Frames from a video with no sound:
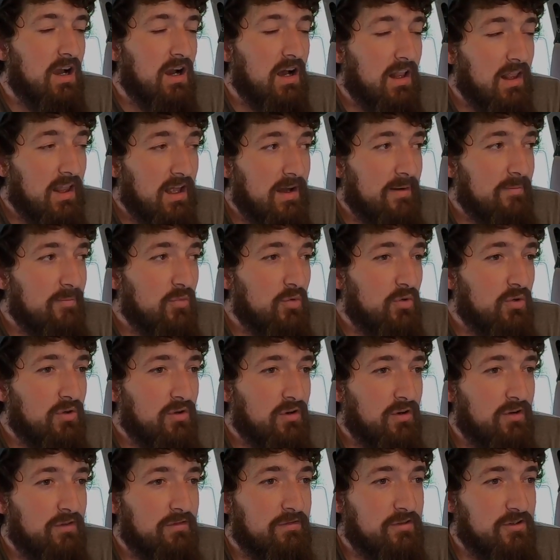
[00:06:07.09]
a lot
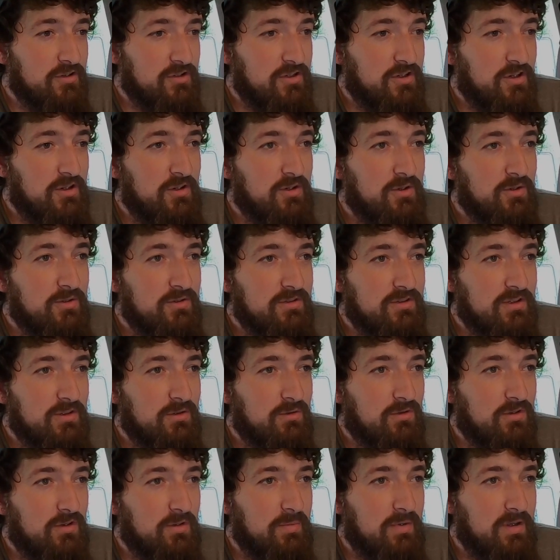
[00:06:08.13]
more for shows in
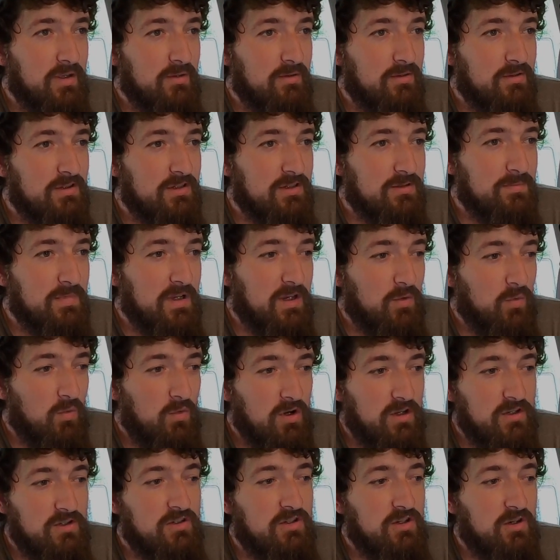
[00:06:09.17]
order to be able to just make
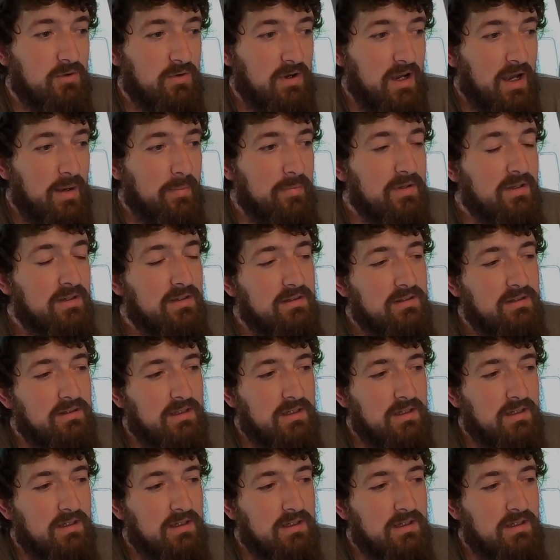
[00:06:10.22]
one show happen.